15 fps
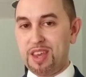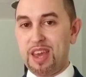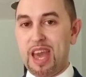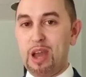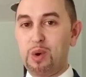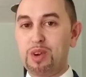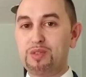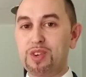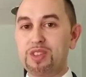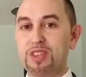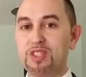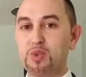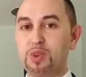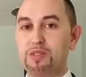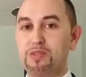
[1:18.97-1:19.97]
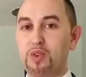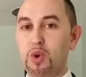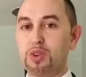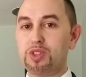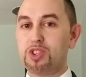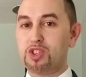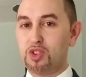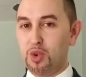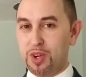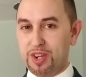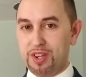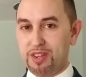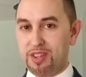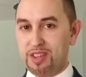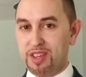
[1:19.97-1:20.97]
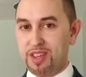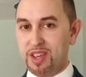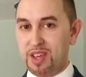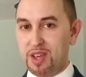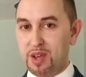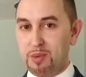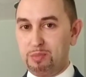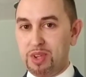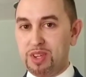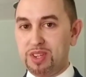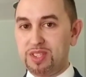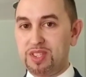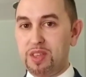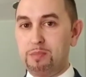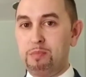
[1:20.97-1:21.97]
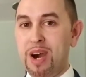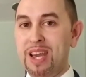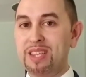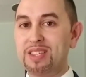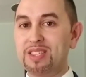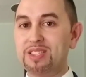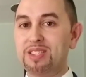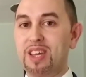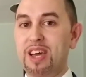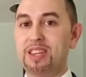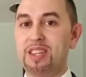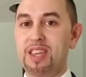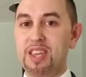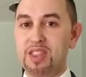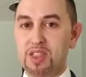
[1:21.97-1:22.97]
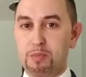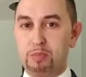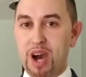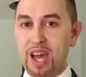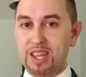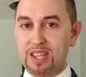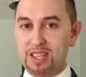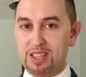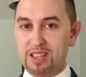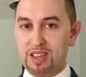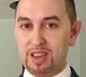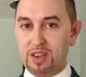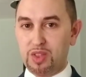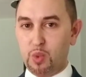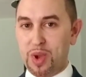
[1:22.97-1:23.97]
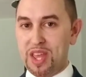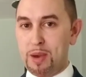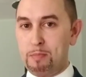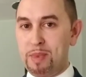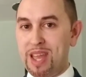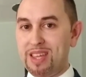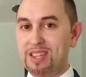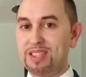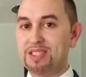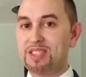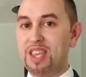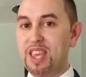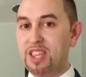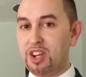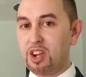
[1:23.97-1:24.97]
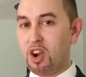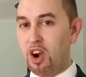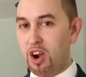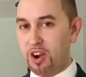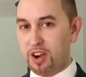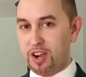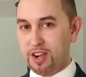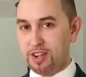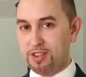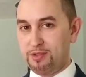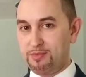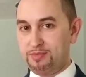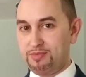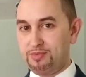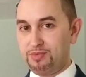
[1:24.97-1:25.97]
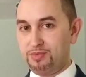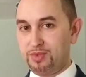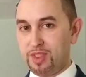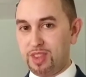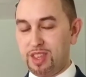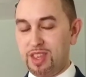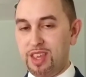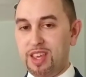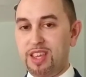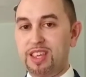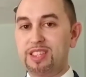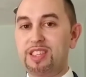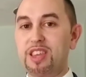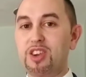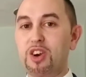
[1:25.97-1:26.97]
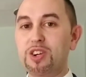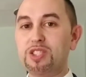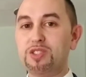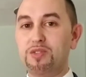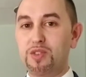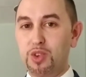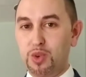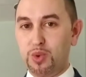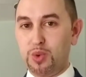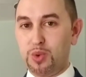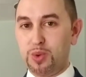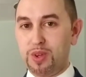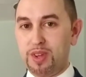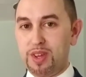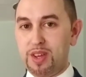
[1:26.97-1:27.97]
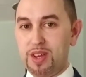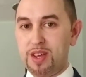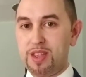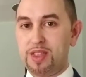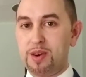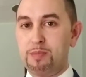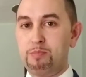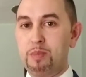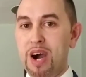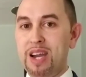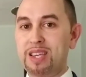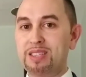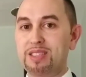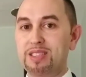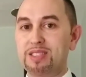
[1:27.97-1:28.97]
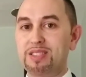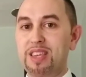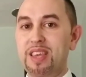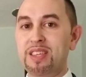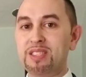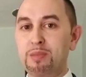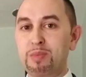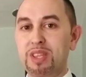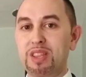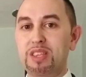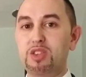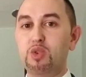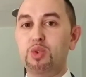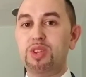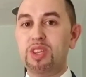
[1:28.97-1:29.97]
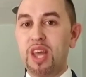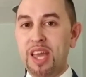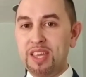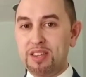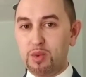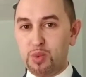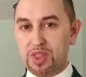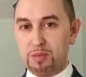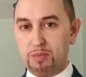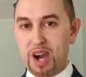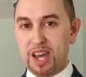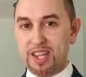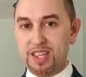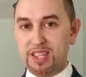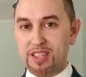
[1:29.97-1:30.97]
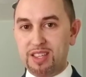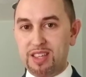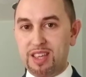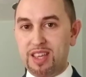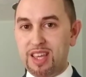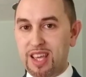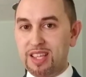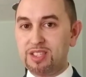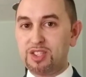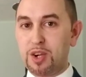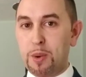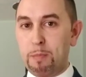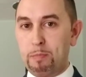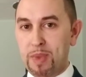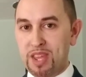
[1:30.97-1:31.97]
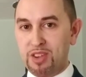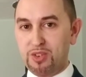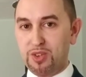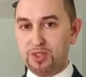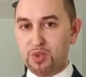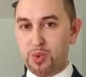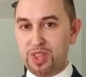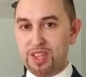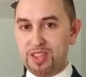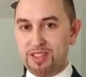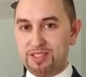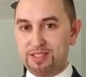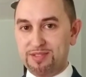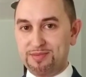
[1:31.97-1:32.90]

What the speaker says: However, this would fall short because the mind is not in the body the way a man is in a car. In Descartes' view, the mind is intimately united with the body, intermingled with it.